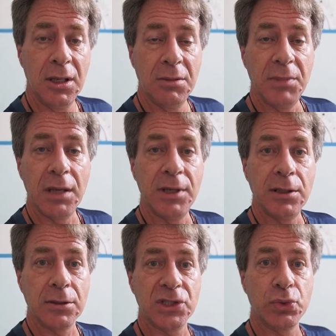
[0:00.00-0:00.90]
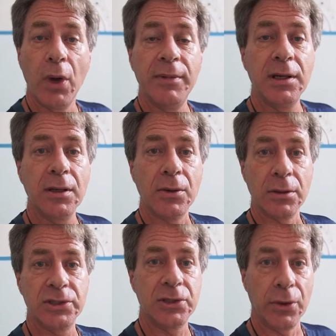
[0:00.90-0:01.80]
Maybe you're swimming or
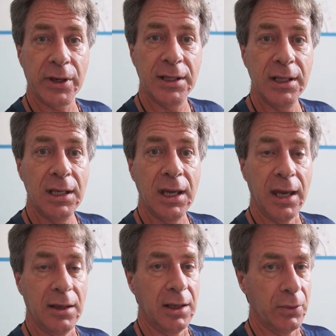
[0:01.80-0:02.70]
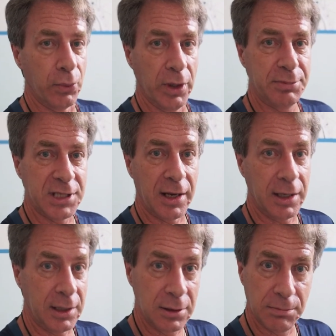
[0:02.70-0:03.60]
snorkeling and a
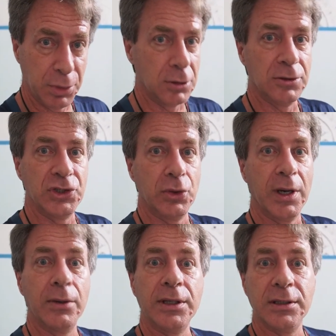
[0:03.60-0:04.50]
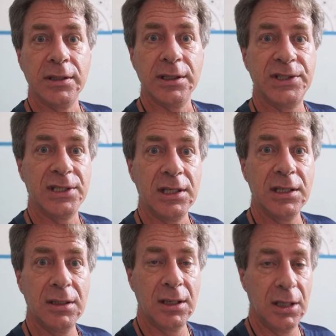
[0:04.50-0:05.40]
riptide pulls you out into the
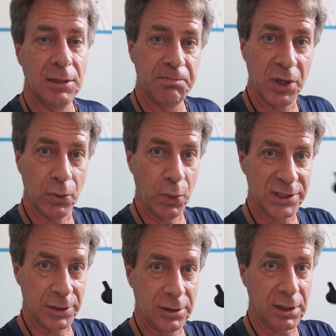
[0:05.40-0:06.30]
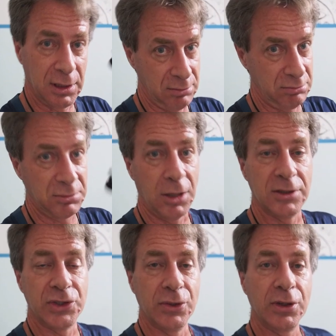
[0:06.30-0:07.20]
sea. A whistle can
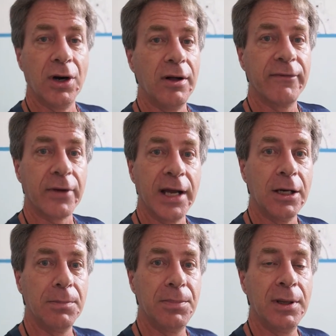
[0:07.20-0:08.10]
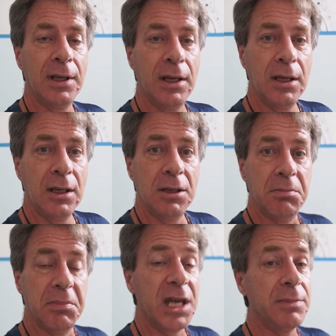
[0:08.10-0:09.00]
also call for help.
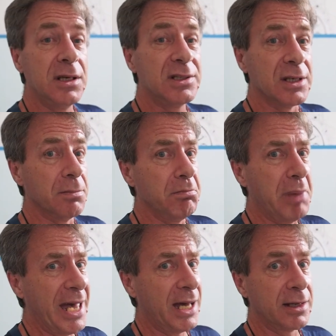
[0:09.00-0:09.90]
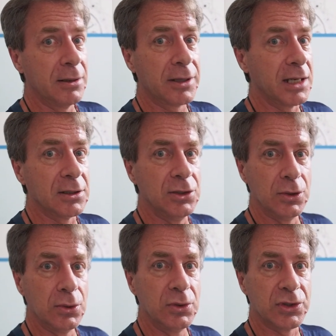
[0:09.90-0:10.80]
Maybe some bad-looking
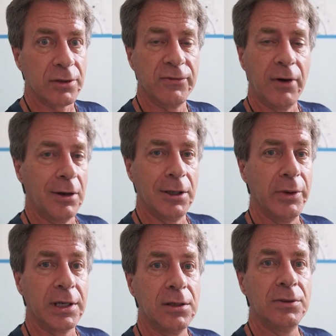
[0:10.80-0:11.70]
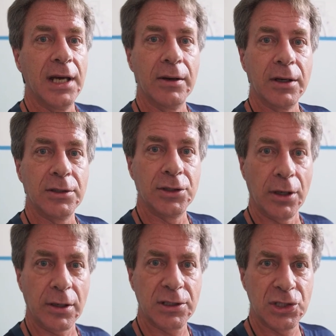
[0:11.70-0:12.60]
dudes are following you down a
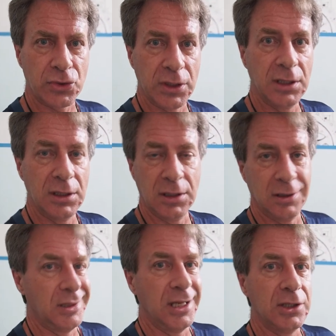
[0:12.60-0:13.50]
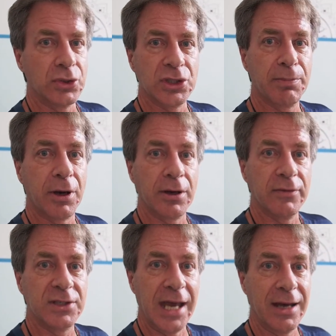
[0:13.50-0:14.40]
dark street in a dangerous part of
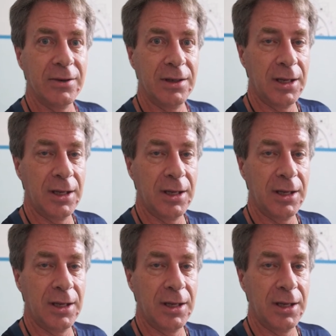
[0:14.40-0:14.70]
town.